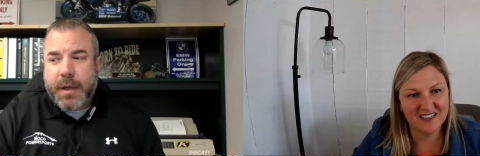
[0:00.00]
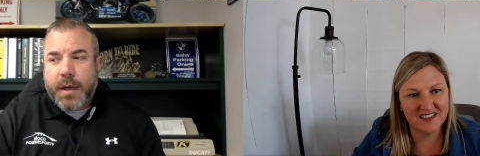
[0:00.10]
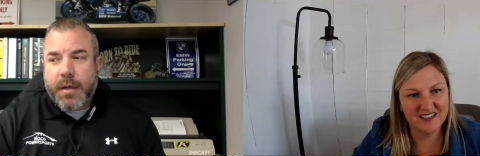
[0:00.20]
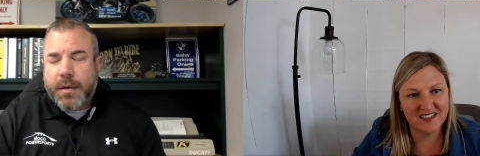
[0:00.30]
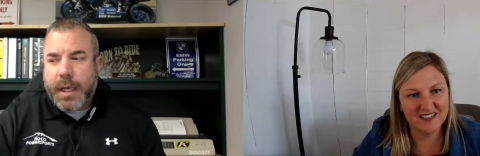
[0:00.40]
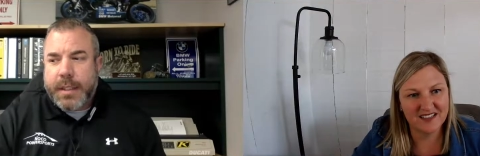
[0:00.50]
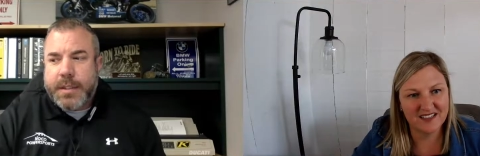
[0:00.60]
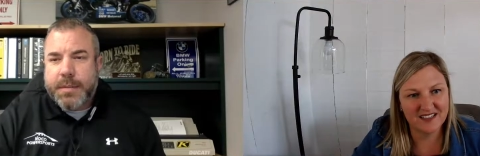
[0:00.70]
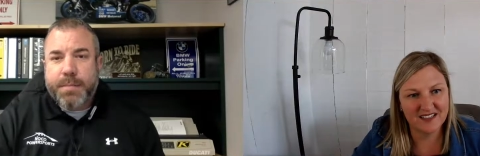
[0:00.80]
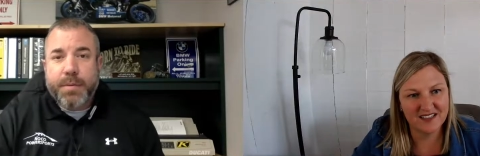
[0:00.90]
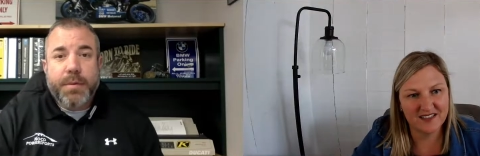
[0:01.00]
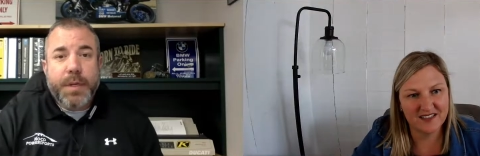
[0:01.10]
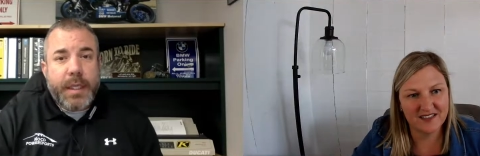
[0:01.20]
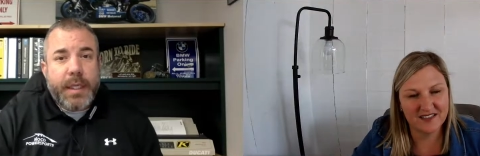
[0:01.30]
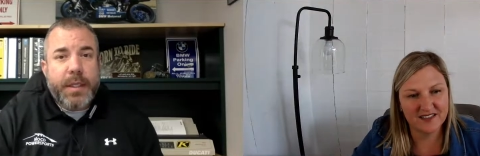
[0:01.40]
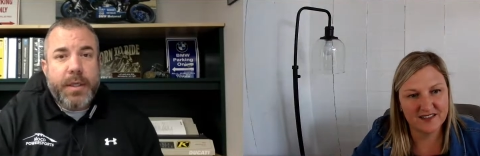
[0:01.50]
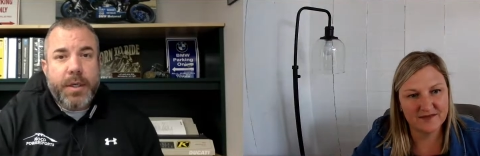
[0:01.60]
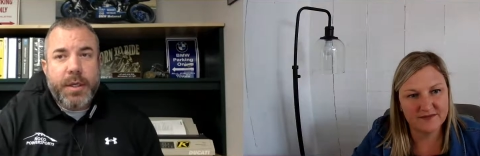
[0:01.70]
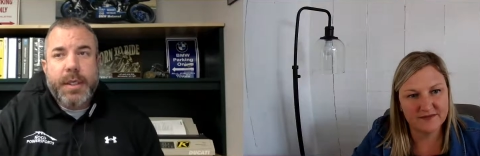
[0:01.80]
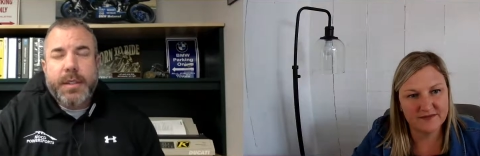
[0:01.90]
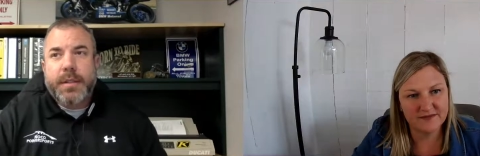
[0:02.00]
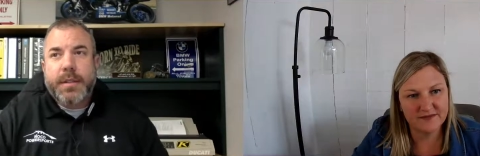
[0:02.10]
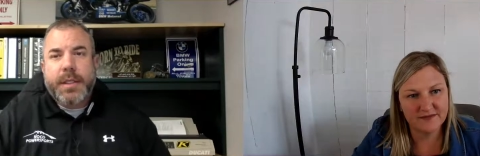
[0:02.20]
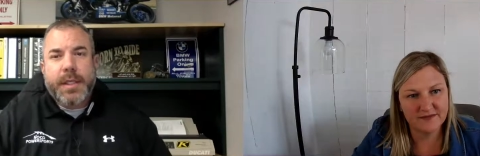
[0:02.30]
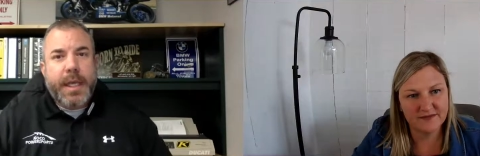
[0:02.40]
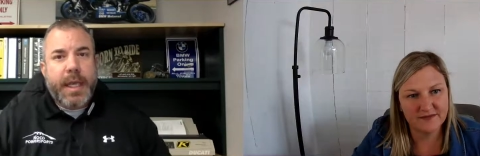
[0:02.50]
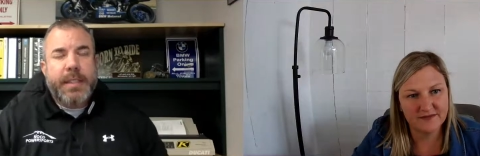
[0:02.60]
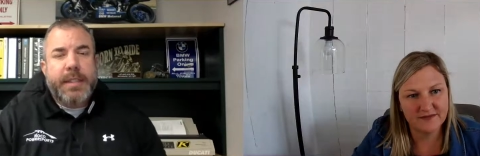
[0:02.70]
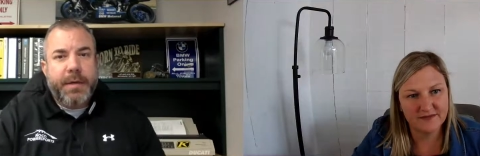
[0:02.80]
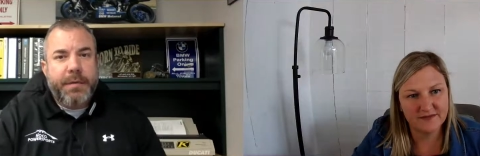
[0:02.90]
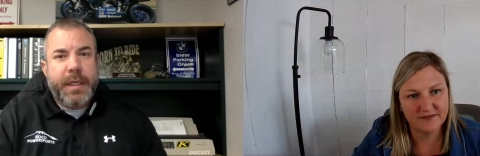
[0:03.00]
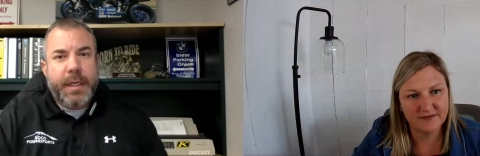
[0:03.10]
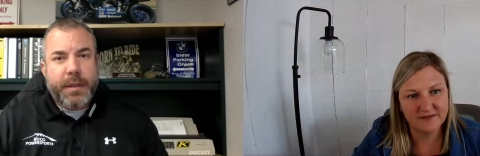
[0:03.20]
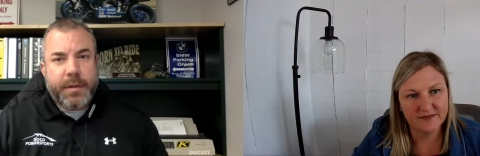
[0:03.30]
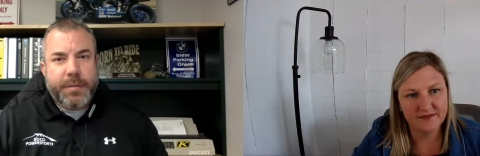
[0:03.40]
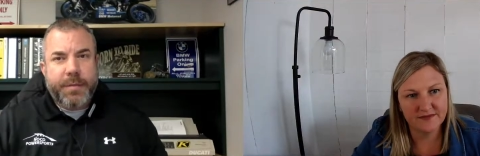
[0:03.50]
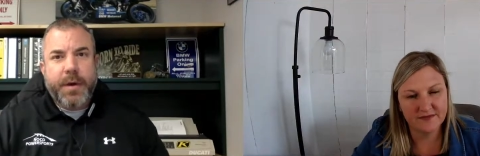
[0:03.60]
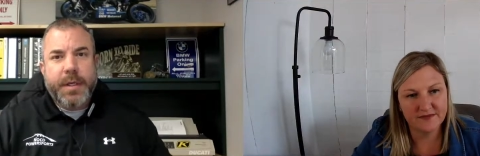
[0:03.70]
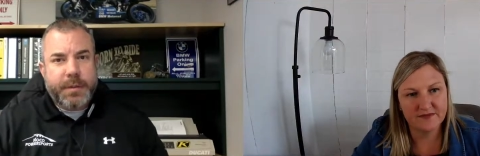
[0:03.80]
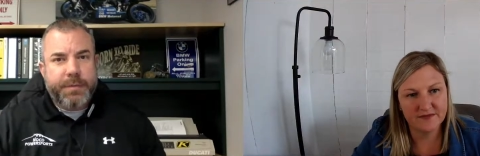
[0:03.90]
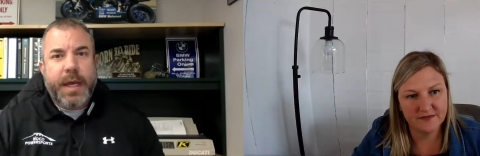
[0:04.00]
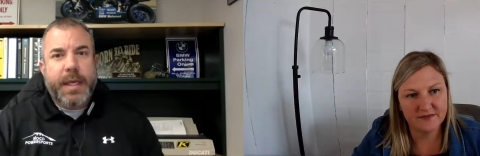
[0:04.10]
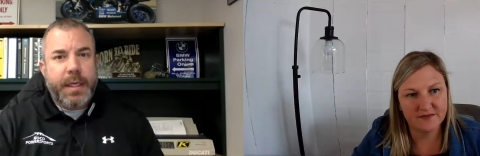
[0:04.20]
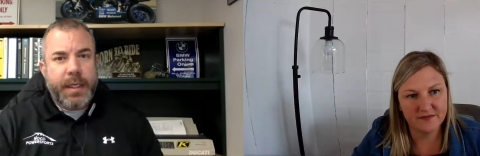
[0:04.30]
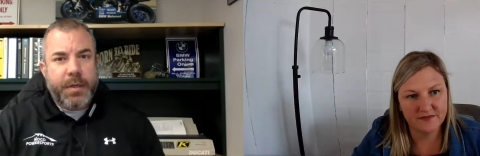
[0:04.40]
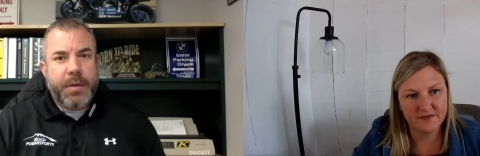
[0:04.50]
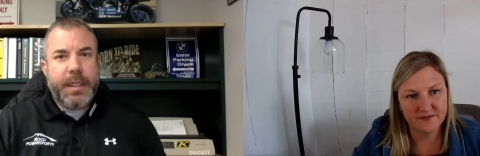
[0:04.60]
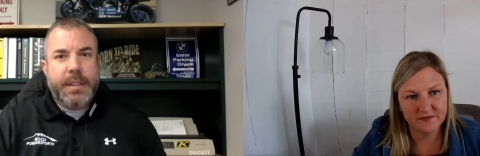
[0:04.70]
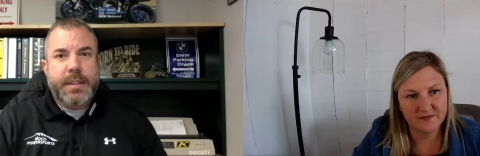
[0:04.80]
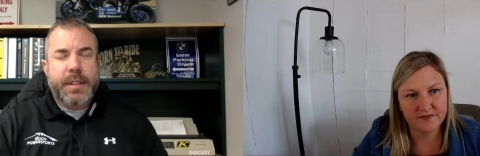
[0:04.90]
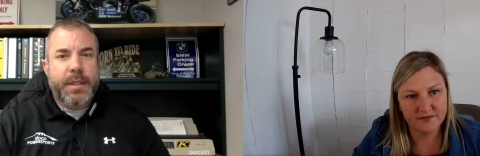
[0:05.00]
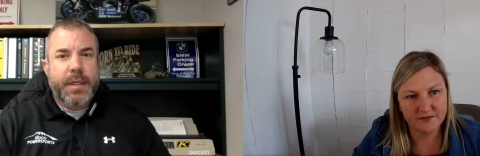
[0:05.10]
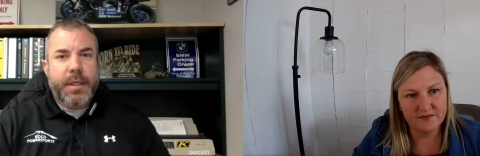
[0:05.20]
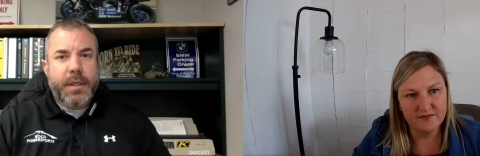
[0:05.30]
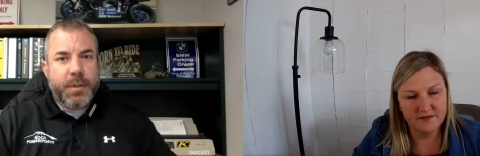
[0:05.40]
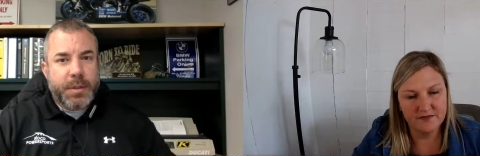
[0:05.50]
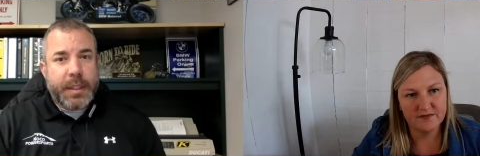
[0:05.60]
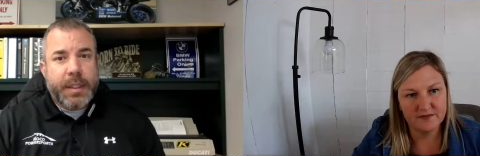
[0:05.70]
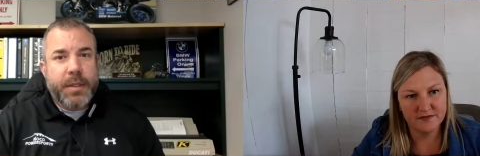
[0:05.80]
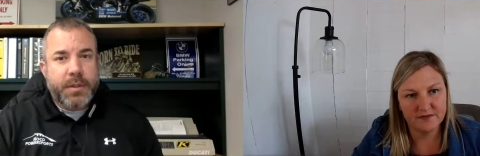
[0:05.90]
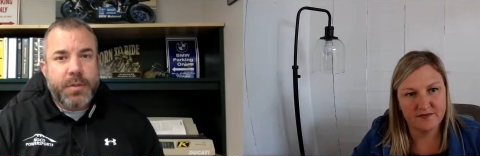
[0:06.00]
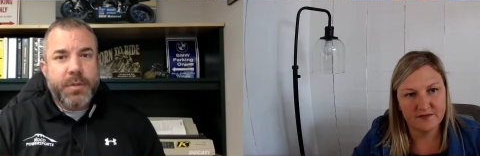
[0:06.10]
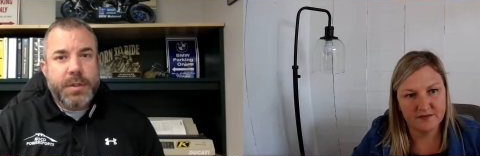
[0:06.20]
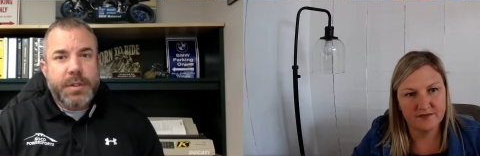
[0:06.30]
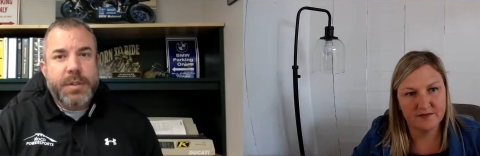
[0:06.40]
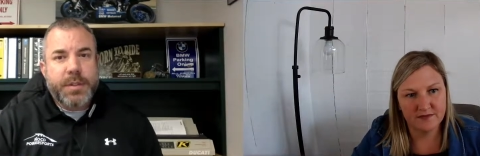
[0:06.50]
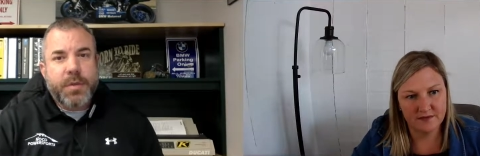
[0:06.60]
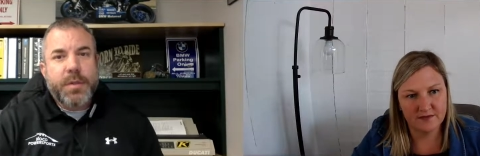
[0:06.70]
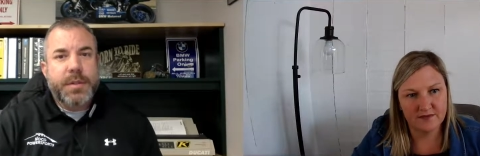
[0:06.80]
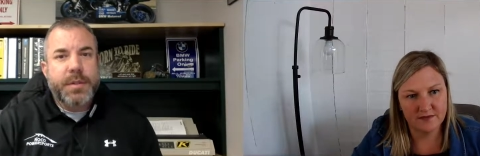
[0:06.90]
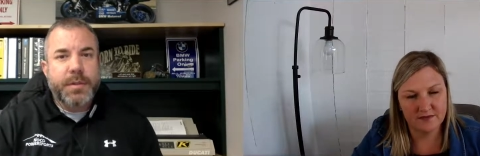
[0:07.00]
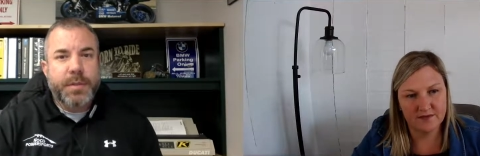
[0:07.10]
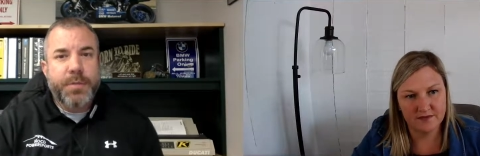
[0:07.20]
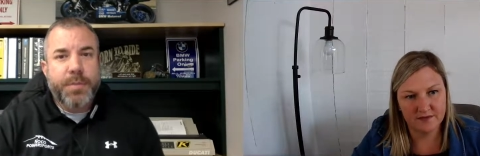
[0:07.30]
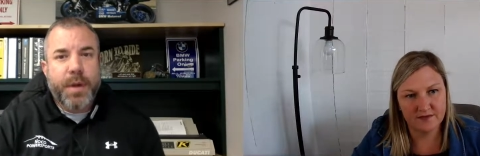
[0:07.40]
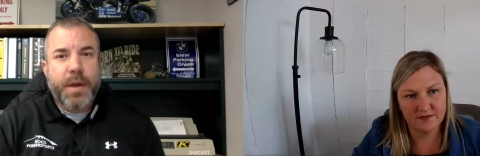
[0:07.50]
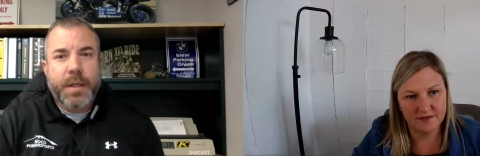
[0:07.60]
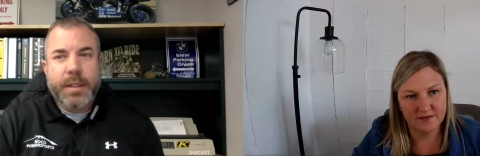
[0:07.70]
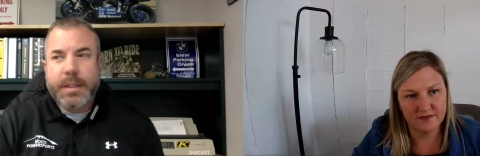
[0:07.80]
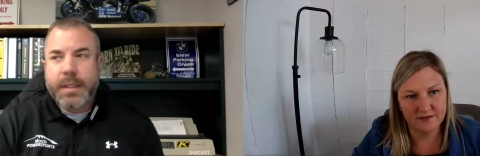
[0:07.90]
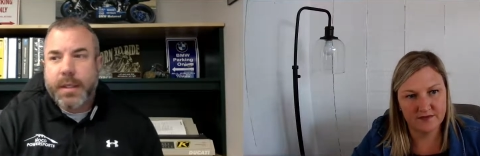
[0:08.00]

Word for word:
Speaker 1: auto has pretty good connectivity as far as finding units and using their tools to source new product.